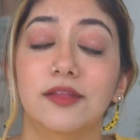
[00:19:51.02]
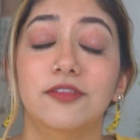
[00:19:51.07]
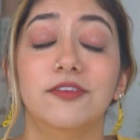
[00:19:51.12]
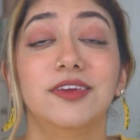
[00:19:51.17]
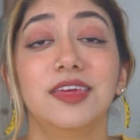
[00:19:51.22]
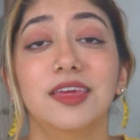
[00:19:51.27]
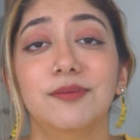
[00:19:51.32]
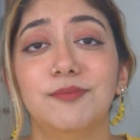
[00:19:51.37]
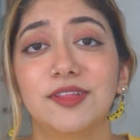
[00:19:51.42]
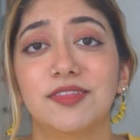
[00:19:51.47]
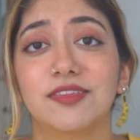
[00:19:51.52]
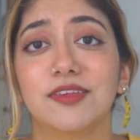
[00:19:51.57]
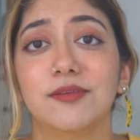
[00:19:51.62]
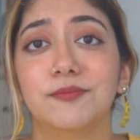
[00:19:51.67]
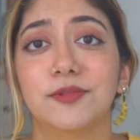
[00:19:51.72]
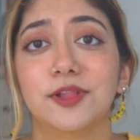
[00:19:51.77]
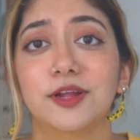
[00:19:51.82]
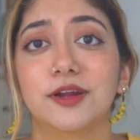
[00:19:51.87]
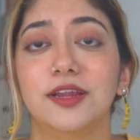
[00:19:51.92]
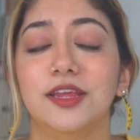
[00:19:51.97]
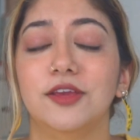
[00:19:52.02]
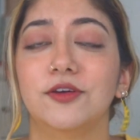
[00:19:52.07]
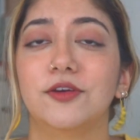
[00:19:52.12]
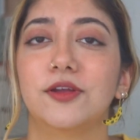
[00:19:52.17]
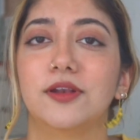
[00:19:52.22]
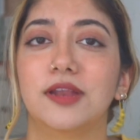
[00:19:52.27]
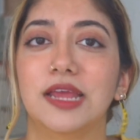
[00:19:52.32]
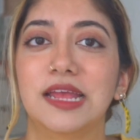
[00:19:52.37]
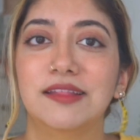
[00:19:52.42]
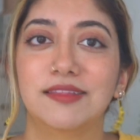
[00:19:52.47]
To keep it simpler, you
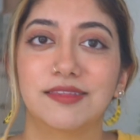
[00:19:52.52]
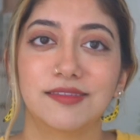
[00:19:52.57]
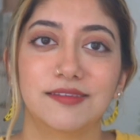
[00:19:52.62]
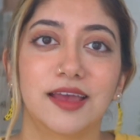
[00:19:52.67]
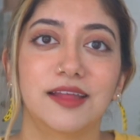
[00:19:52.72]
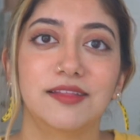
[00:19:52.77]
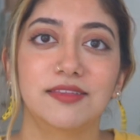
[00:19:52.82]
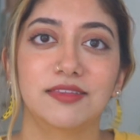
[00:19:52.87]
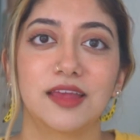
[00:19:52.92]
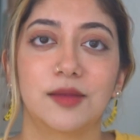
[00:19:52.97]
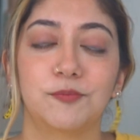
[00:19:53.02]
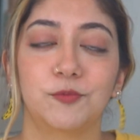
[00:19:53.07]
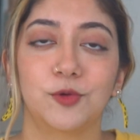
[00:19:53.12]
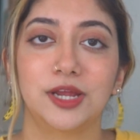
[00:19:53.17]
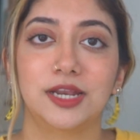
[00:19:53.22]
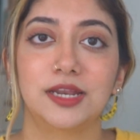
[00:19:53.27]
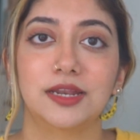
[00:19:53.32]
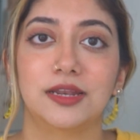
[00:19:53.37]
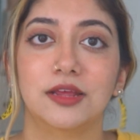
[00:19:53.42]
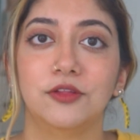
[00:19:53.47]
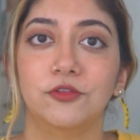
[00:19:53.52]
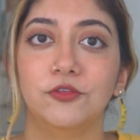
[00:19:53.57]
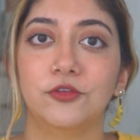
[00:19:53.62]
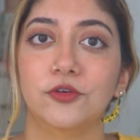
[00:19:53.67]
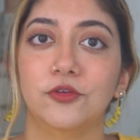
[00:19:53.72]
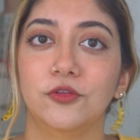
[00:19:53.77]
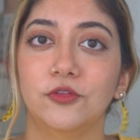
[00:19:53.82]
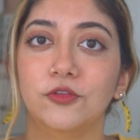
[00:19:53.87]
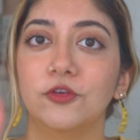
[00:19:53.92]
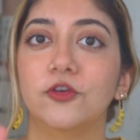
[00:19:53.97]
could instead separate it
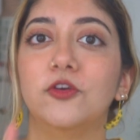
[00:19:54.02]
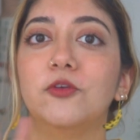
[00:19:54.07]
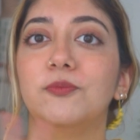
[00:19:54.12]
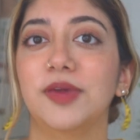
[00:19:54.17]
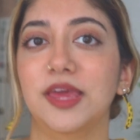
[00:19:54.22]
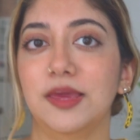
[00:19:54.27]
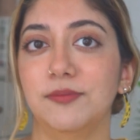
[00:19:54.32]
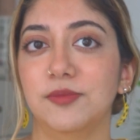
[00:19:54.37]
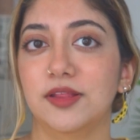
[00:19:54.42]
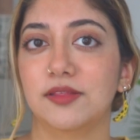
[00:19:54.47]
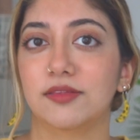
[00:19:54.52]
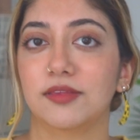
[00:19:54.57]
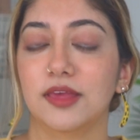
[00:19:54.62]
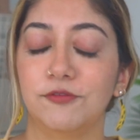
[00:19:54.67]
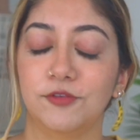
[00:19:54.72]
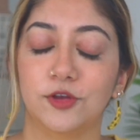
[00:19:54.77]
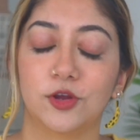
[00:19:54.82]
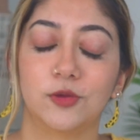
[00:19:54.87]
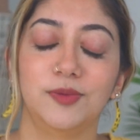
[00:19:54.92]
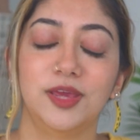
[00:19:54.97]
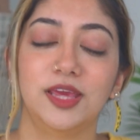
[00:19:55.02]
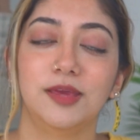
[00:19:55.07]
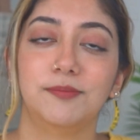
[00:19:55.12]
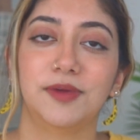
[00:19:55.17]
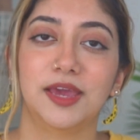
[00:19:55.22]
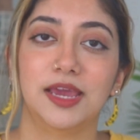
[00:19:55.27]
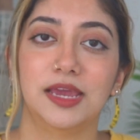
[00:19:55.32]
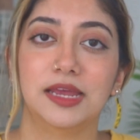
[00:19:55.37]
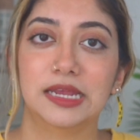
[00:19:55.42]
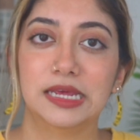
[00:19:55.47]
into 2 payments if you're being
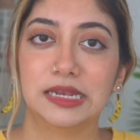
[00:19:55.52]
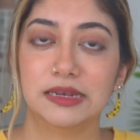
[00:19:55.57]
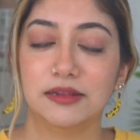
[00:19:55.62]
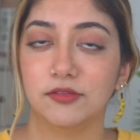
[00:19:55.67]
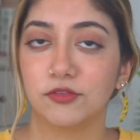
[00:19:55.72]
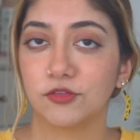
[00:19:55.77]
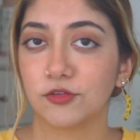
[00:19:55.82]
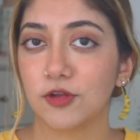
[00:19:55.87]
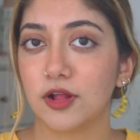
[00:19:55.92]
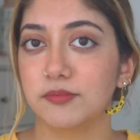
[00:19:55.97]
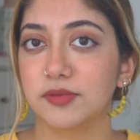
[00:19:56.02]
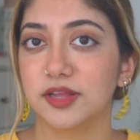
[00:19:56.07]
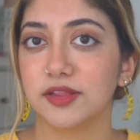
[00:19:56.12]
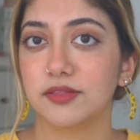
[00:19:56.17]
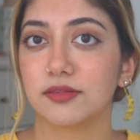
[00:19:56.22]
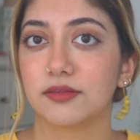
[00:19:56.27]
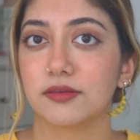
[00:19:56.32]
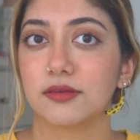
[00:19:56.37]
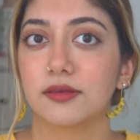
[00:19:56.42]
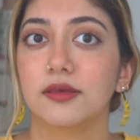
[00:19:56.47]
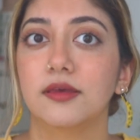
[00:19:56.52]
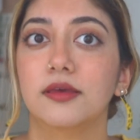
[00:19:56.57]
paid in installments.